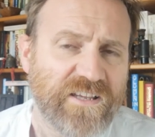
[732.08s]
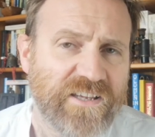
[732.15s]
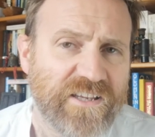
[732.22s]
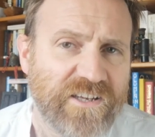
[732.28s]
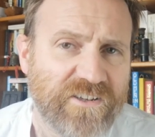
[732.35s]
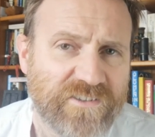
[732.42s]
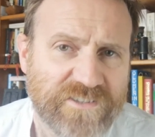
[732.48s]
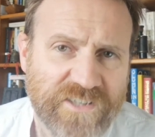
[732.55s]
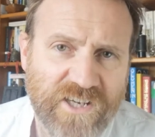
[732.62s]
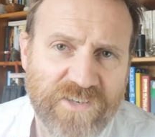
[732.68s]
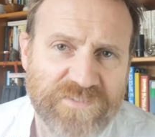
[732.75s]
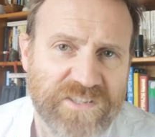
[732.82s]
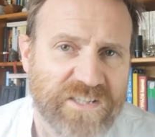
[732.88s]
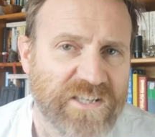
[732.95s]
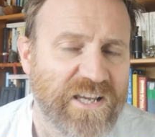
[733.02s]
He looked
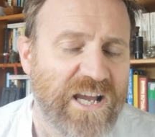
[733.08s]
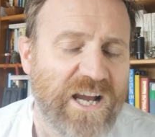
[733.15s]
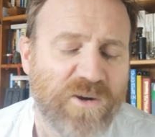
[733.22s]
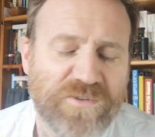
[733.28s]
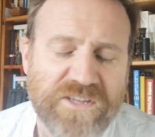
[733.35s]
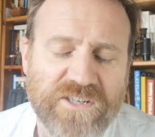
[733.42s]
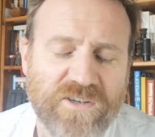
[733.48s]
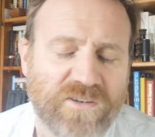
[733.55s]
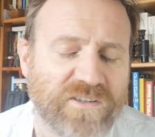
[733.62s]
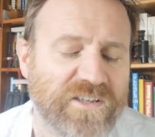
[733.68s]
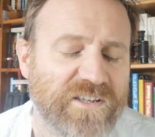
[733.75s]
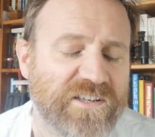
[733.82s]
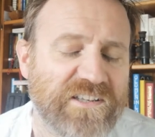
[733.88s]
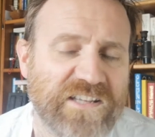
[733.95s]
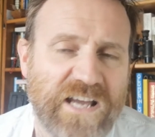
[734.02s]
after the cow and the
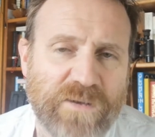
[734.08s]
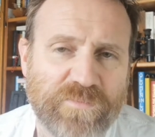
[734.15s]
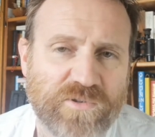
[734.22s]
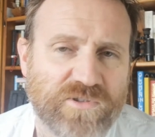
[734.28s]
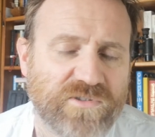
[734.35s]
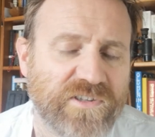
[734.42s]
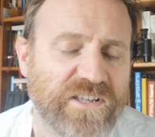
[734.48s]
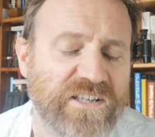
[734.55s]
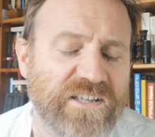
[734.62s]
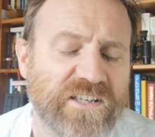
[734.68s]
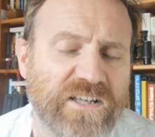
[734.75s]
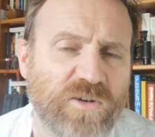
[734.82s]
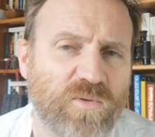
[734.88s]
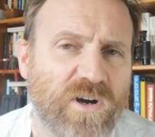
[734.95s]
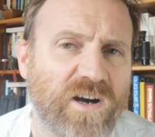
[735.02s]
donkey and the apple tree. And you
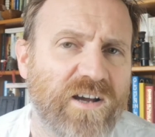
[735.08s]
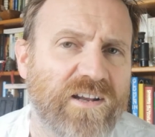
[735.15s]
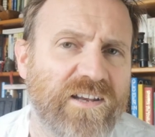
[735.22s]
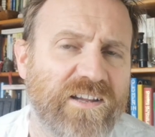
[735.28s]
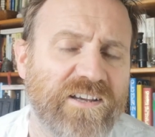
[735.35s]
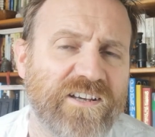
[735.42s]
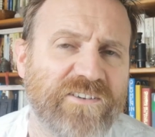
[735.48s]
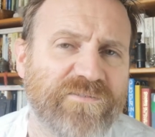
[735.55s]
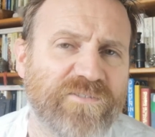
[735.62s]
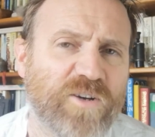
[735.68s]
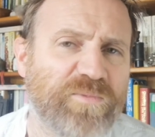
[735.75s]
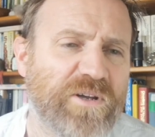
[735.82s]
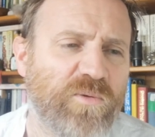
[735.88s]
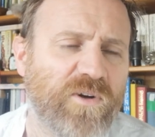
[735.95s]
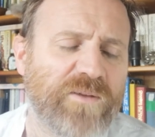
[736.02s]
know what I learned
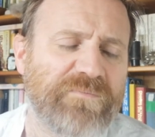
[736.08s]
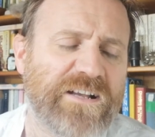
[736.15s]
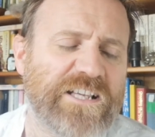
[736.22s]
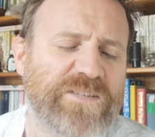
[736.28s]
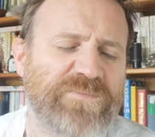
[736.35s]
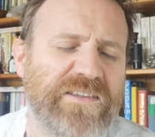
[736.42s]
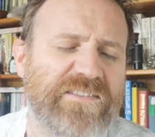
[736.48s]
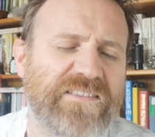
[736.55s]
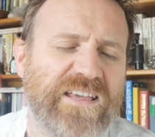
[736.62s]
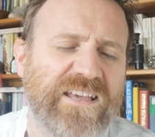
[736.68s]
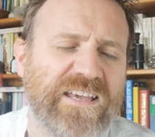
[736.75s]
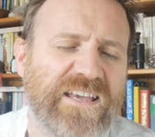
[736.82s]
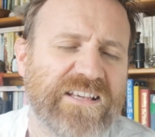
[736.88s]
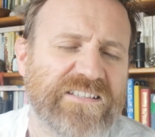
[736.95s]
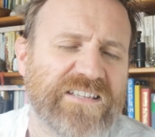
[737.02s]
from it? What it makes me
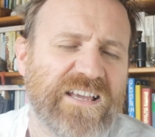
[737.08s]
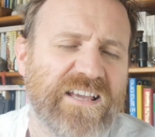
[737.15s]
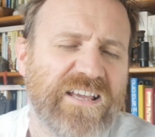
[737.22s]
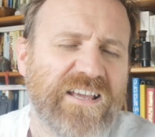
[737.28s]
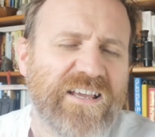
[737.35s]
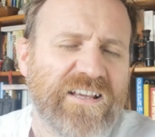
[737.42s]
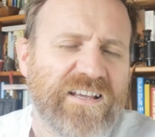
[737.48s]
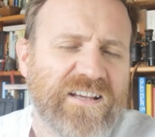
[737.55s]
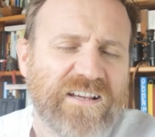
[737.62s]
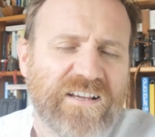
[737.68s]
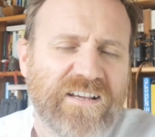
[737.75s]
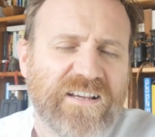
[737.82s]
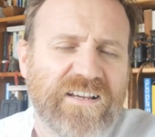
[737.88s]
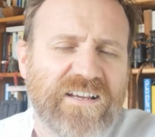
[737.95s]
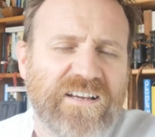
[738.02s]
think is,
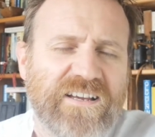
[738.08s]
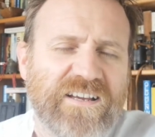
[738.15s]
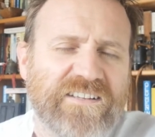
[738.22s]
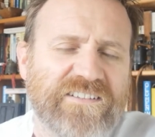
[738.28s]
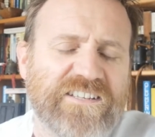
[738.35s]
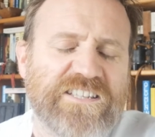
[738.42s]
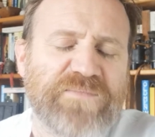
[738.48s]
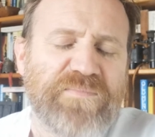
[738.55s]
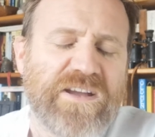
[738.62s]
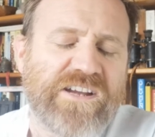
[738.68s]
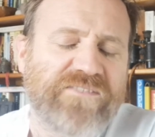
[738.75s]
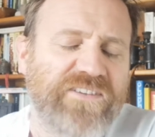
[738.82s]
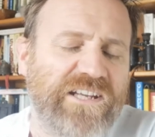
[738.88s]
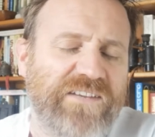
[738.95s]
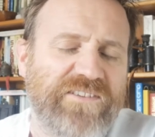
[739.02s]
it doesn't matter
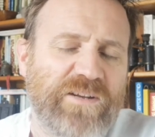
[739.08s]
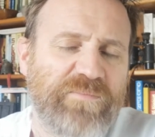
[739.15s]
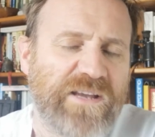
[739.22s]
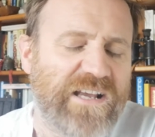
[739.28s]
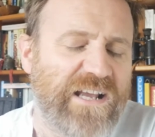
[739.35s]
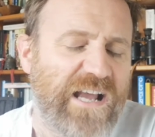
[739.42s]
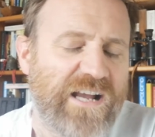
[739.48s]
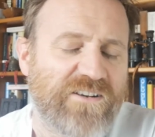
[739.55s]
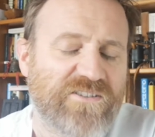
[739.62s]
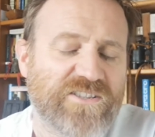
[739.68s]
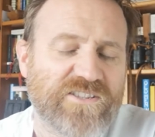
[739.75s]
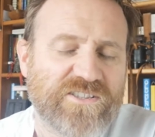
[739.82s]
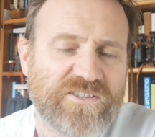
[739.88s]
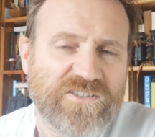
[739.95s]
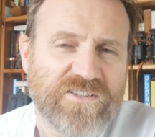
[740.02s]
if you live in a big
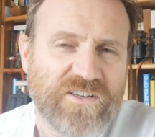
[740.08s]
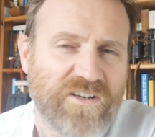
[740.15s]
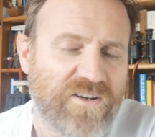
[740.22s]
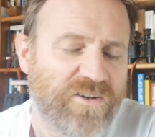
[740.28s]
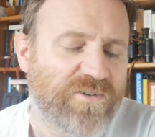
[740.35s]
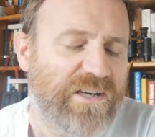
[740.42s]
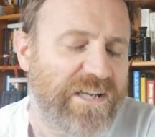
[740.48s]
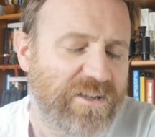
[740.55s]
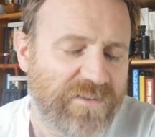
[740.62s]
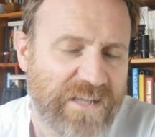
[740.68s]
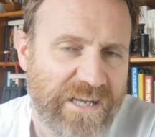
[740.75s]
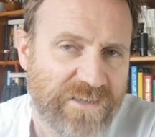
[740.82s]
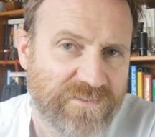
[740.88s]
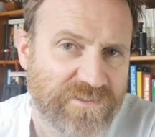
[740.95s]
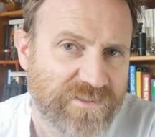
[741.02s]
house or a little
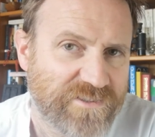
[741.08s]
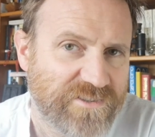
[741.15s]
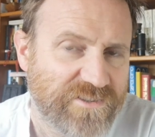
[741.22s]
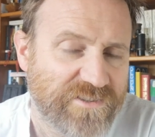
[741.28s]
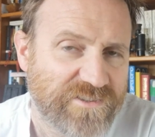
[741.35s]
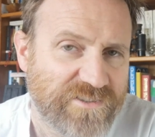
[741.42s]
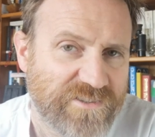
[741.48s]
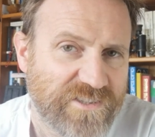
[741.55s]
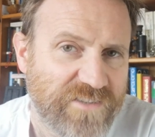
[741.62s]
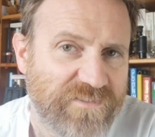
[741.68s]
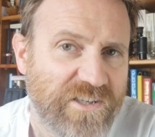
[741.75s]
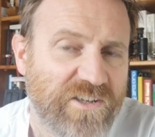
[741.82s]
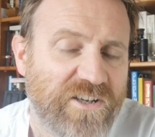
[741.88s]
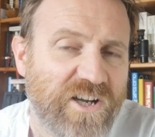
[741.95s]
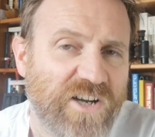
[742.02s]
house. If
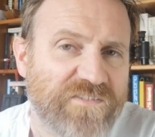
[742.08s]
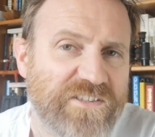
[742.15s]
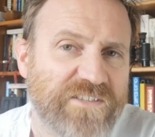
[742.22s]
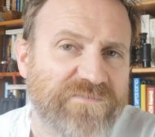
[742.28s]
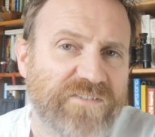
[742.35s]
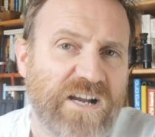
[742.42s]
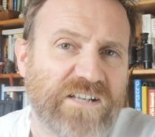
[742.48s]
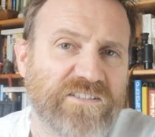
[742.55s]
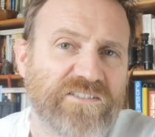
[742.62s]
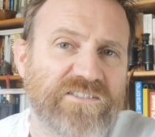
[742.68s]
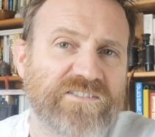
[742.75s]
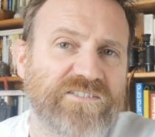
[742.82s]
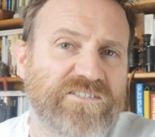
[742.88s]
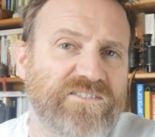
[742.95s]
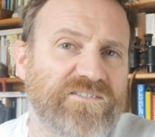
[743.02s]
you look after your
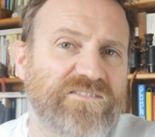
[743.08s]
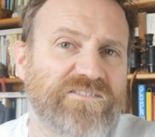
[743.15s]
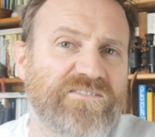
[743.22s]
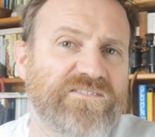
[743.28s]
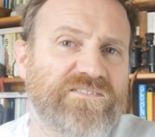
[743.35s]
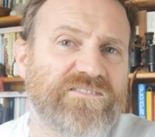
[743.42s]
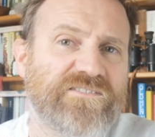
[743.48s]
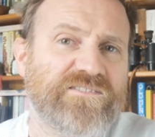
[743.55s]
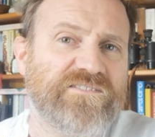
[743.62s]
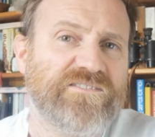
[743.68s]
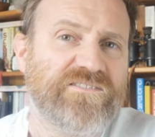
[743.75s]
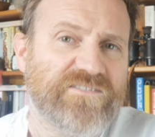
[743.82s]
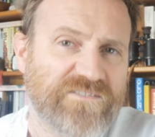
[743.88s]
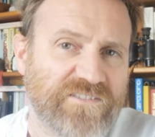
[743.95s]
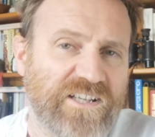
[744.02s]
friends,
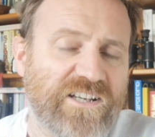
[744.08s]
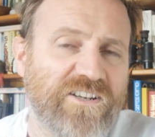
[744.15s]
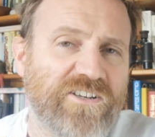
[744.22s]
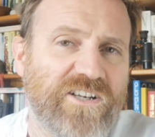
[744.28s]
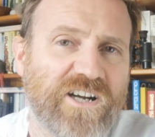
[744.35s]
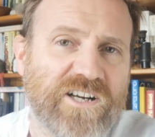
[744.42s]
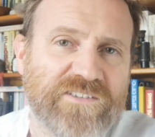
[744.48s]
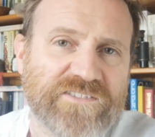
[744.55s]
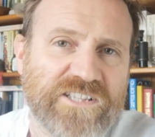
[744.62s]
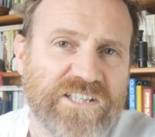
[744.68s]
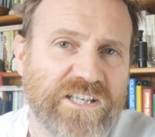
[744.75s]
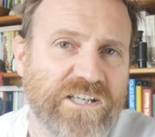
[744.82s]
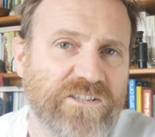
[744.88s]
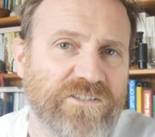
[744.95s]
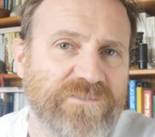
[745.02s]
they'll look after
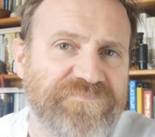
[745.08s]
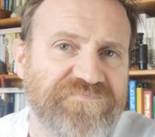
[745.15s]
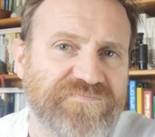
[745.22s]
you.